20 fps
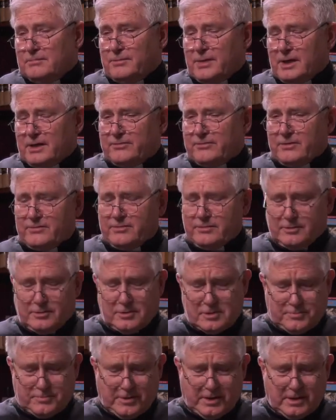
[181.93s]
Benefit from
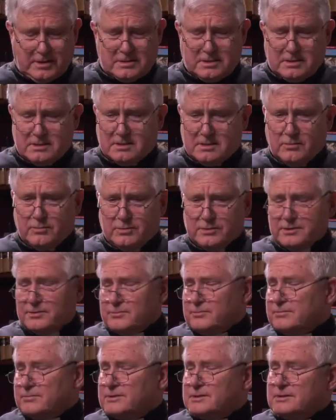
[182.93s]
those prayers, and so will
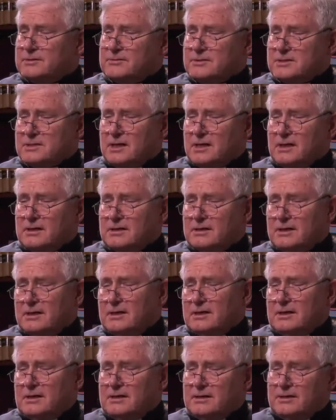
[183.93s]
you too, isn't it?
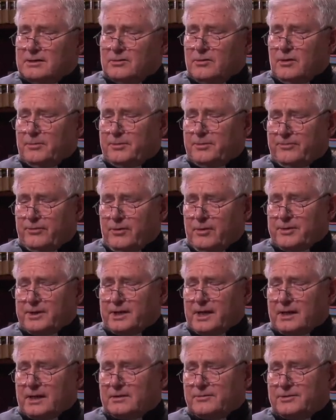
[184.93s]
You are performing
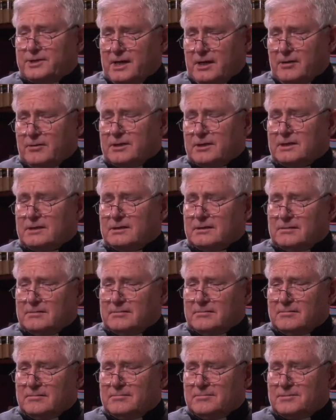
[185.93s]
an act of charity,
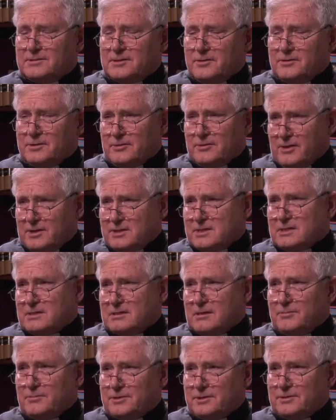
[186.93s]
and so the graces
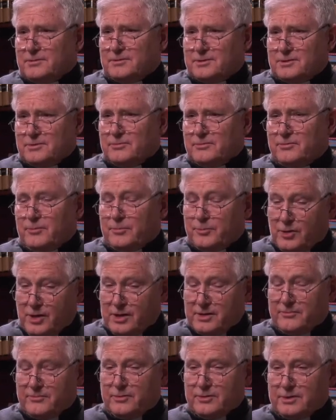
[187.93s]
come to you too for
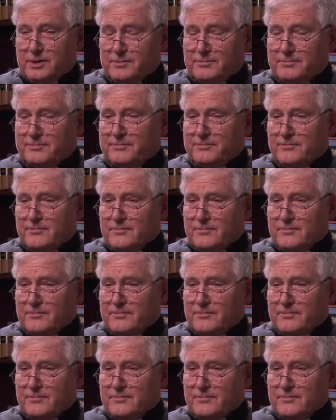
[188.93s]
praying for them.